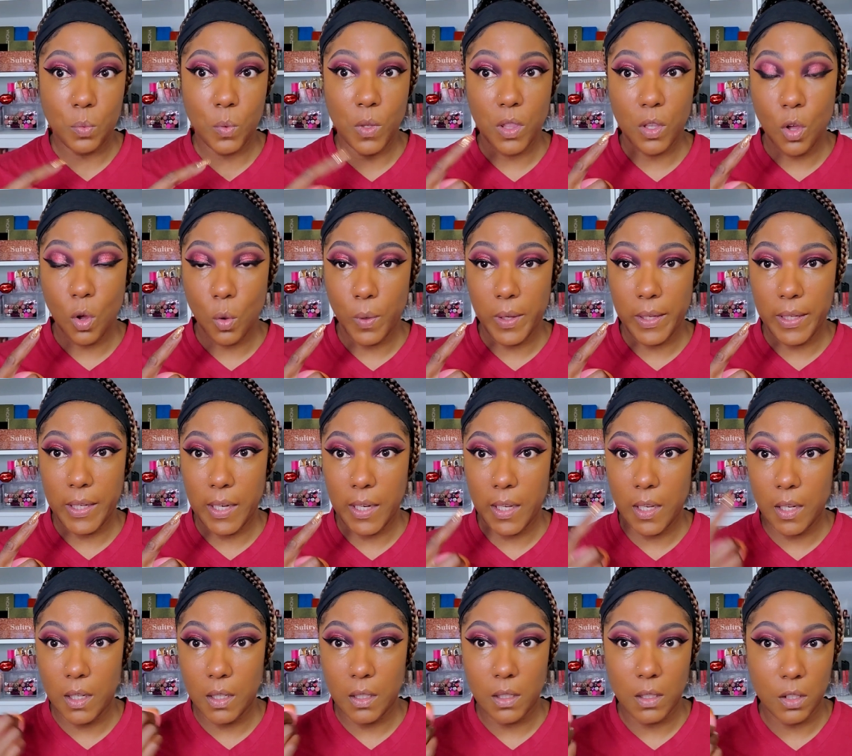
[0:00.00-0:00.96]
what's going
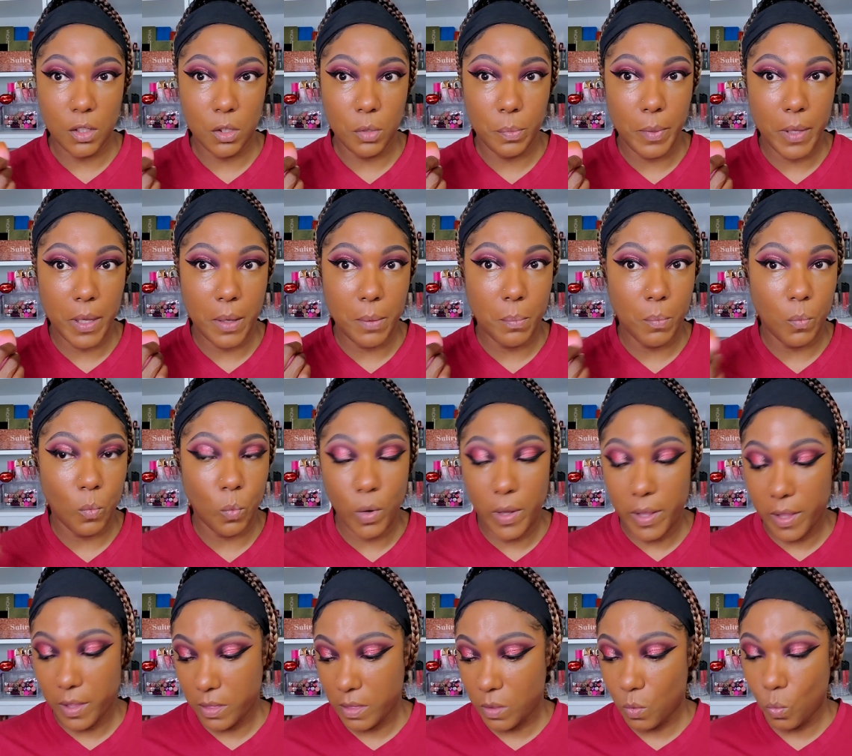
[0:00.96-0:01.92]
in a little bit
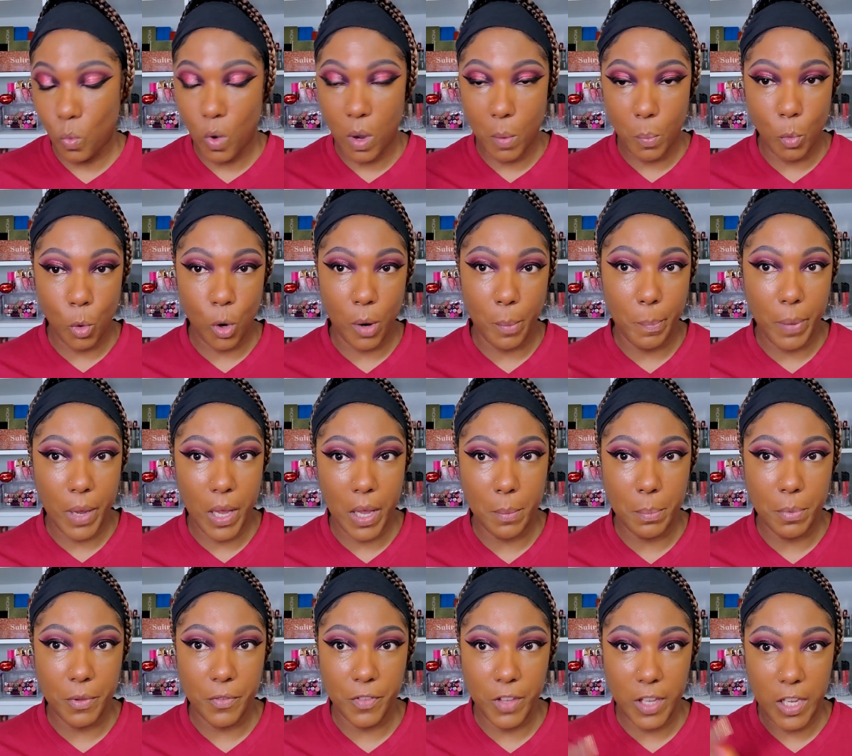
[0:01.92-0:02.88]
with one more
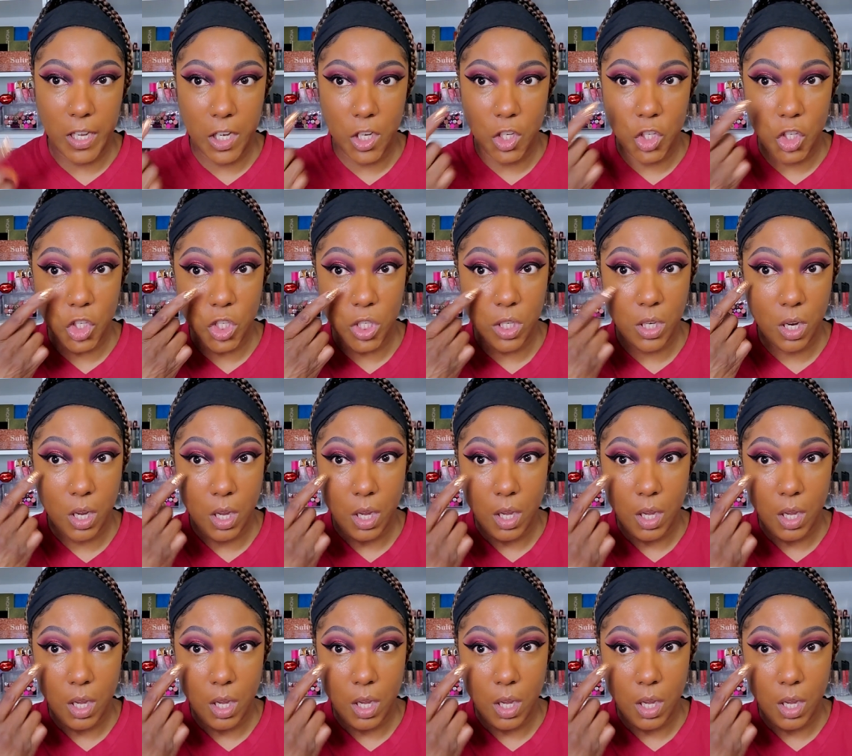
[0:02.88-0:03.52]
pump of each